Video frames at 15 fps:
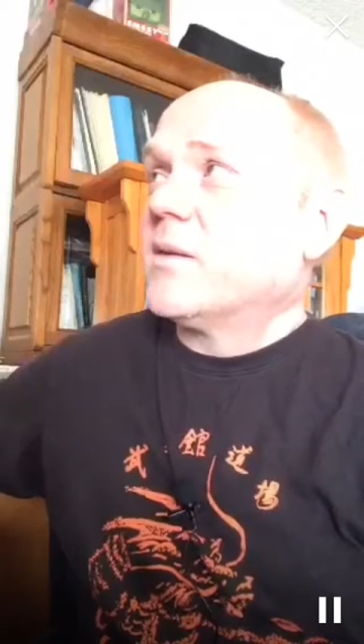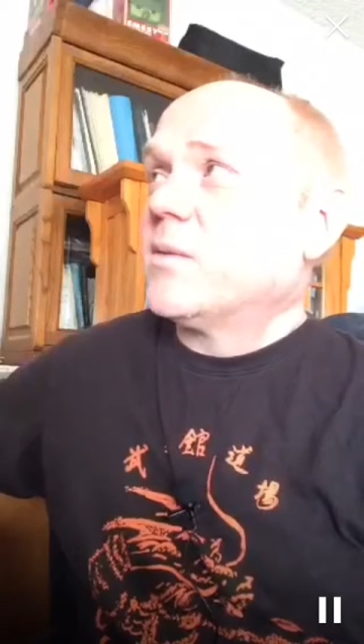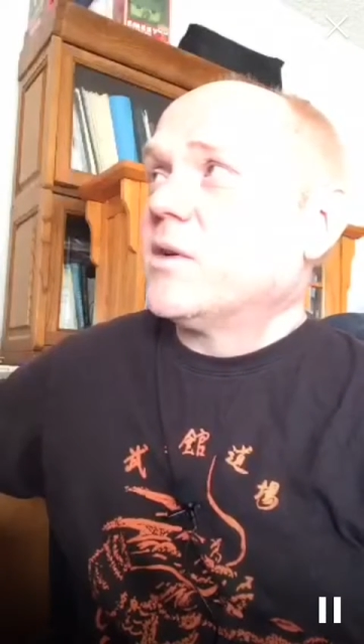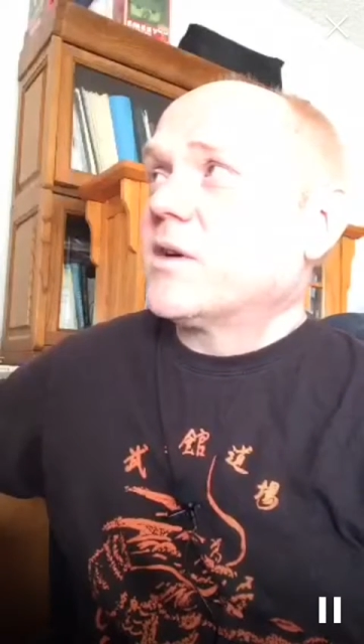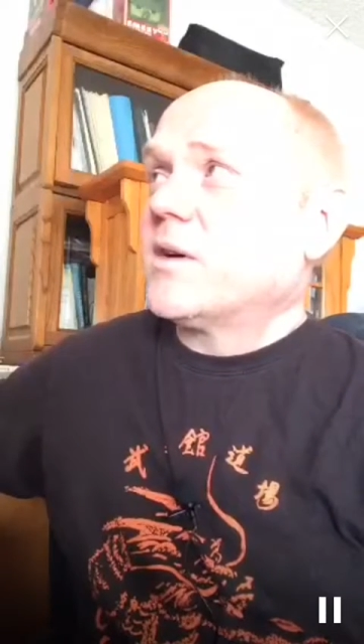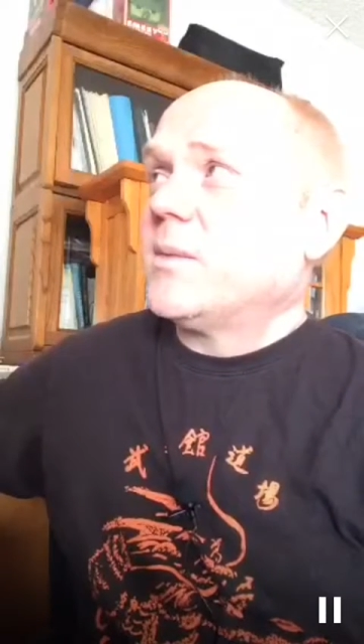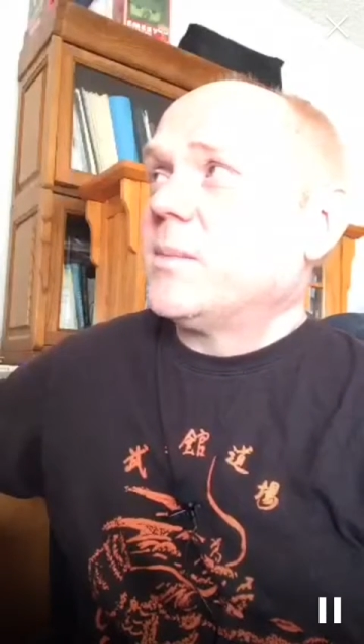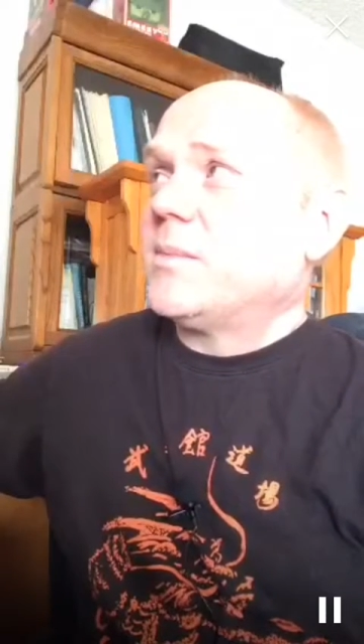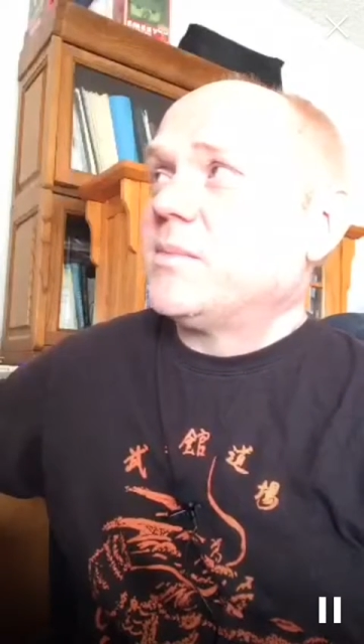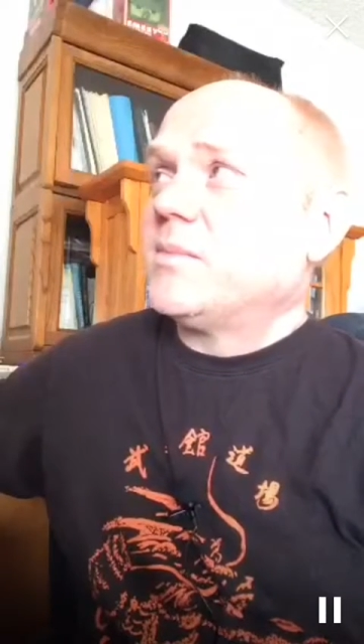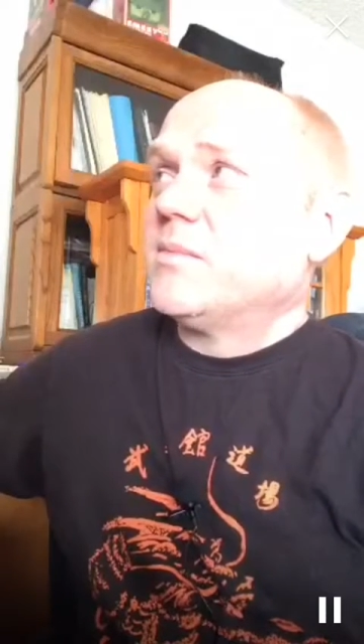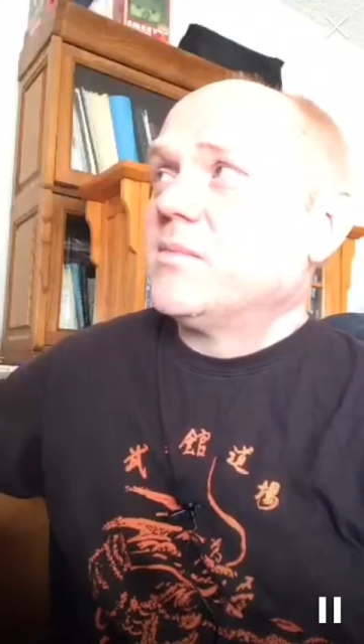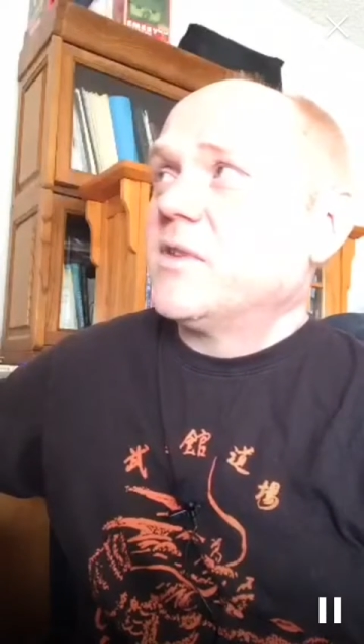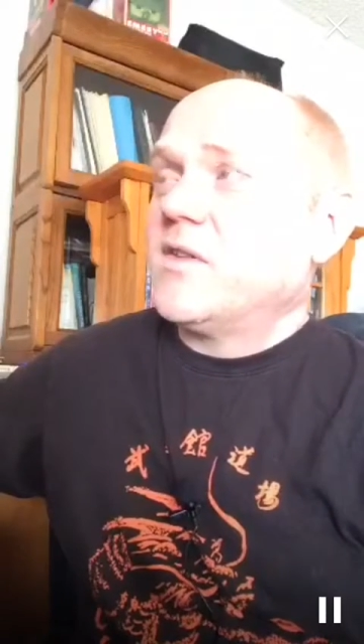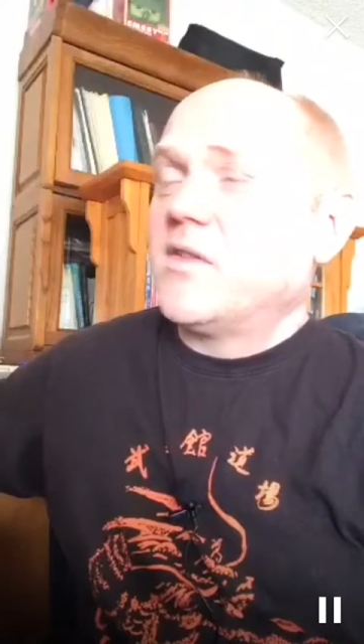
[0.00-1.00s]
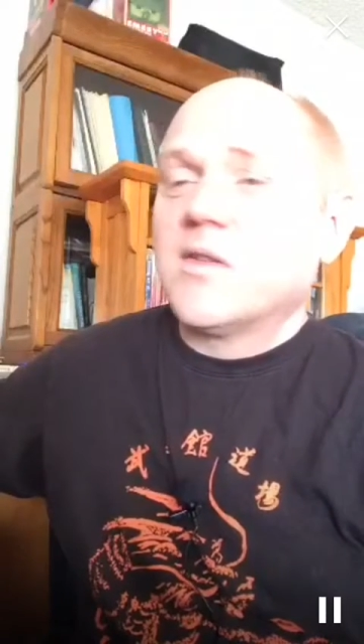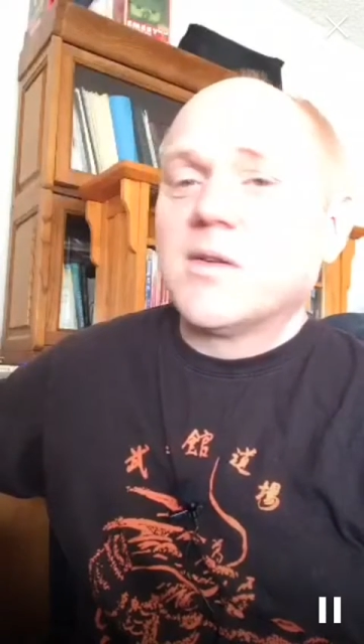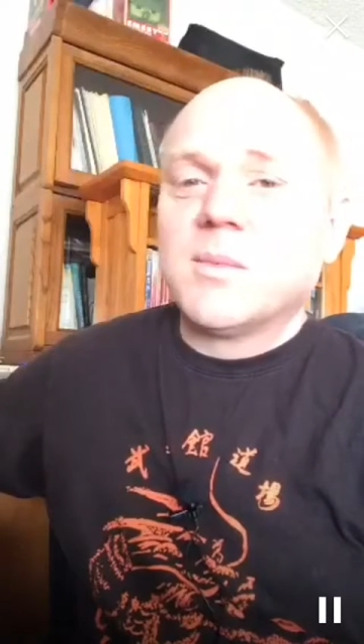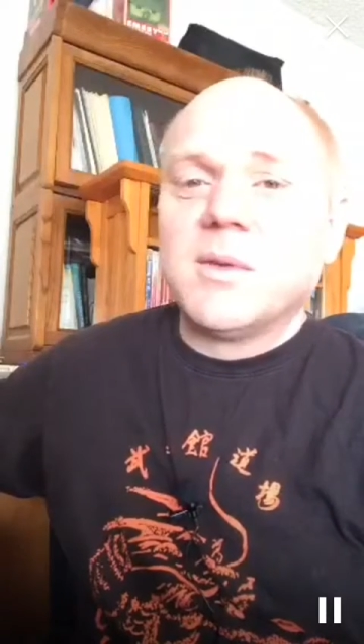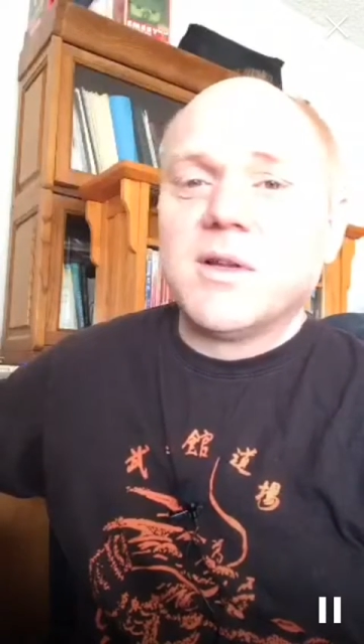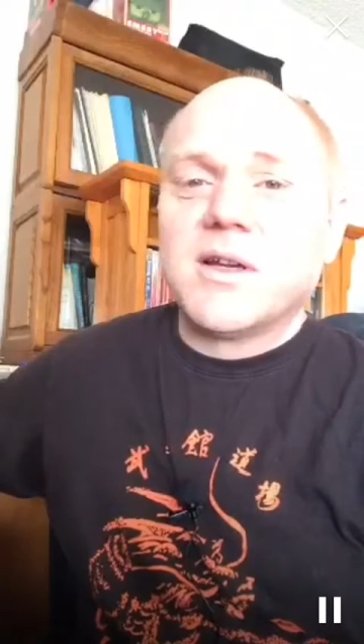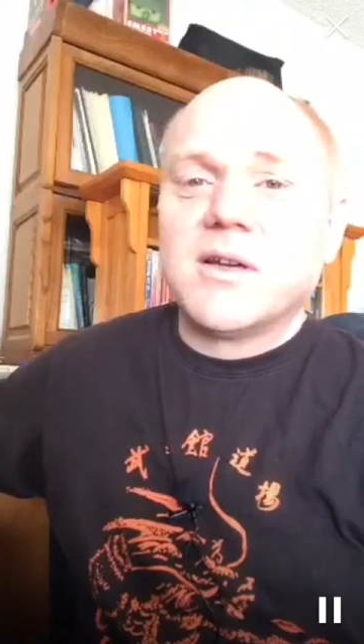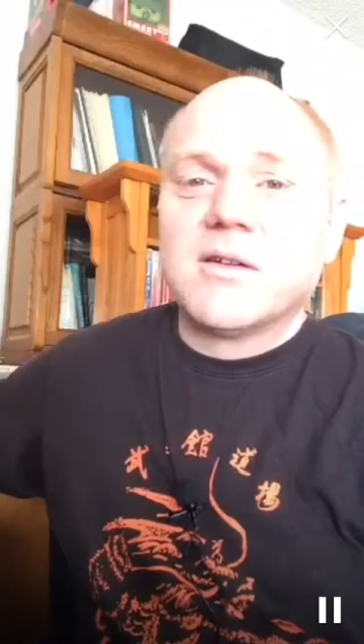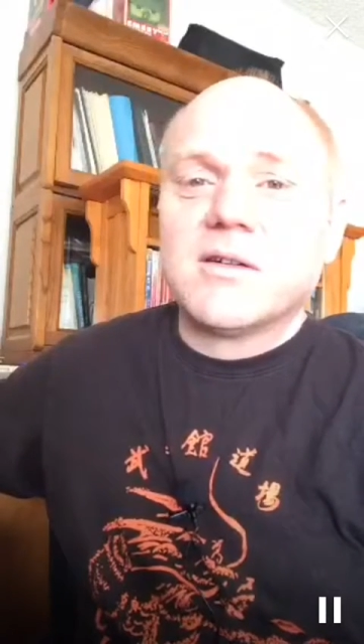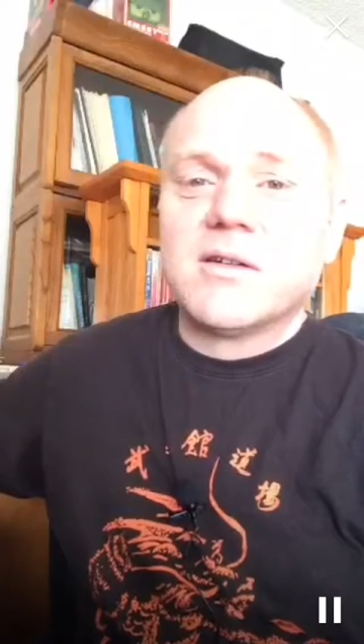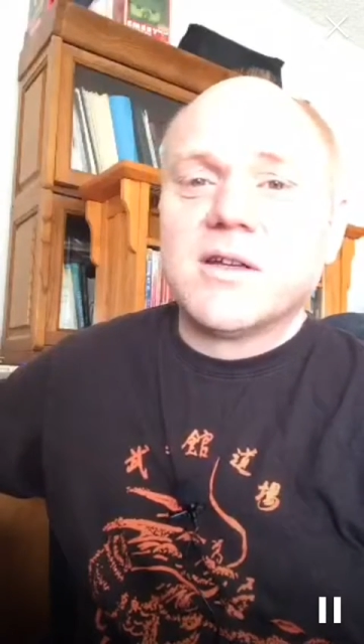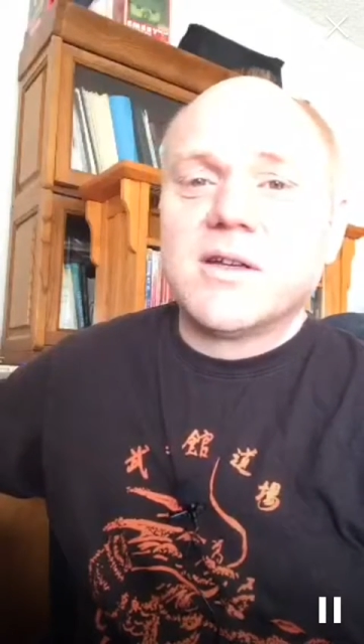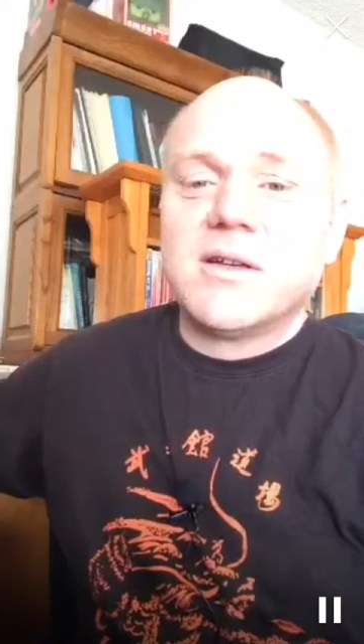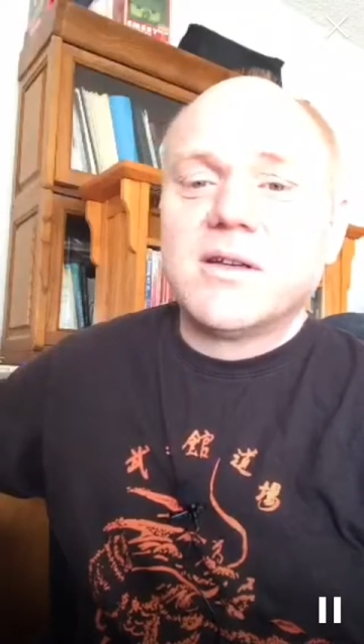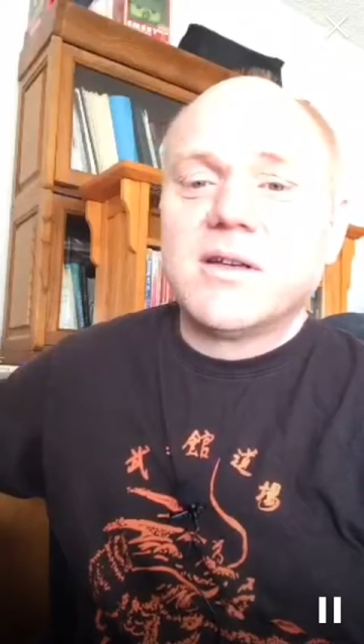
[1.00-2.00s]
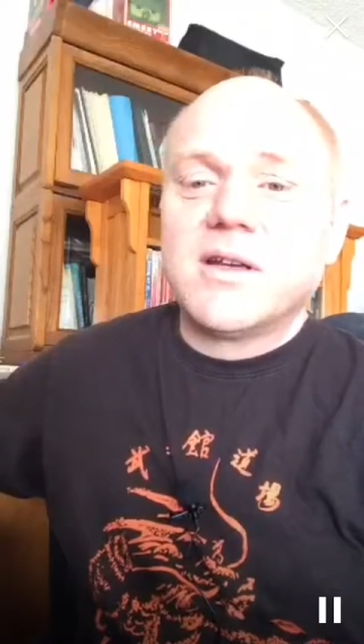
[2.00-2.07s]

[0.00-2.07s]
woke up reasonably early,